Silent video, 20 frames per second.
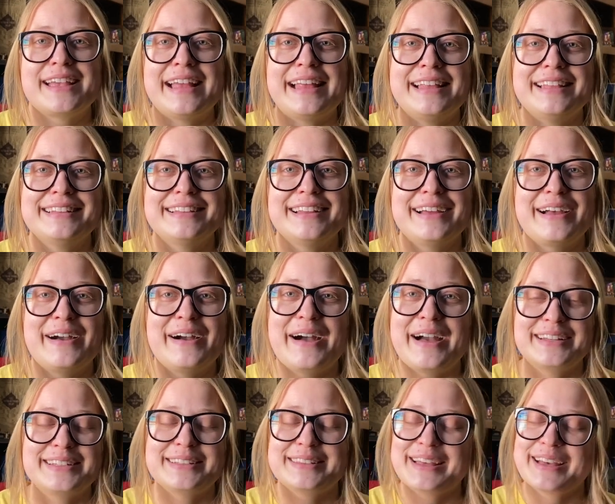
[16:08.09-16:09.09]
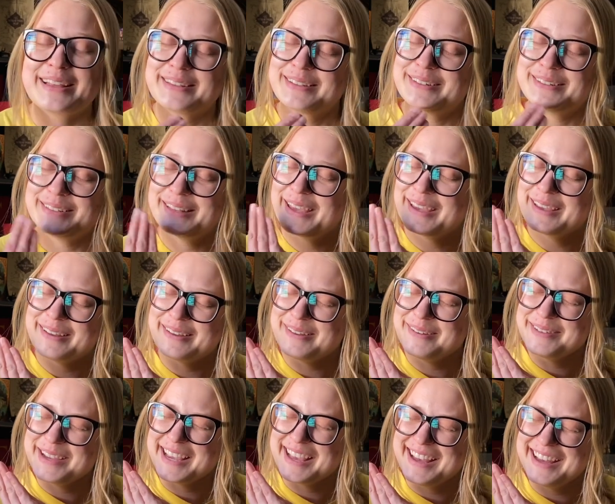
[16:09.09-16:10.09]
and I did that little like,
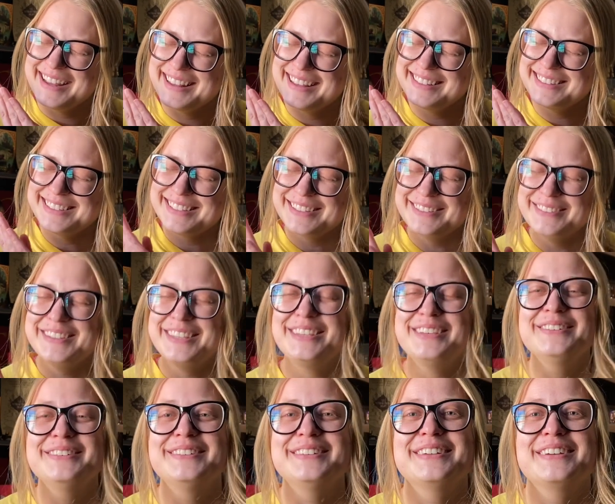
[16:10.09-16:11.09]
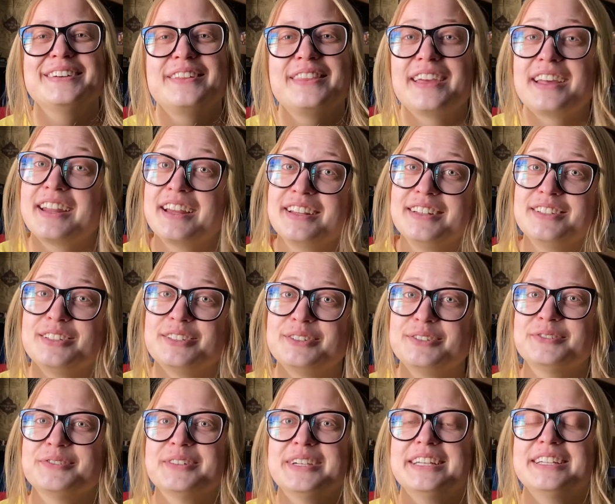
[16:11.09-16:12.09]
oh my god, that's so cute, that I
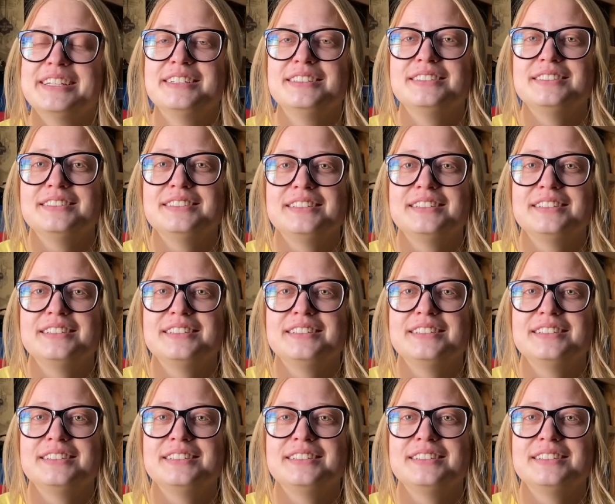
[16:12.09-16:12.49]
do when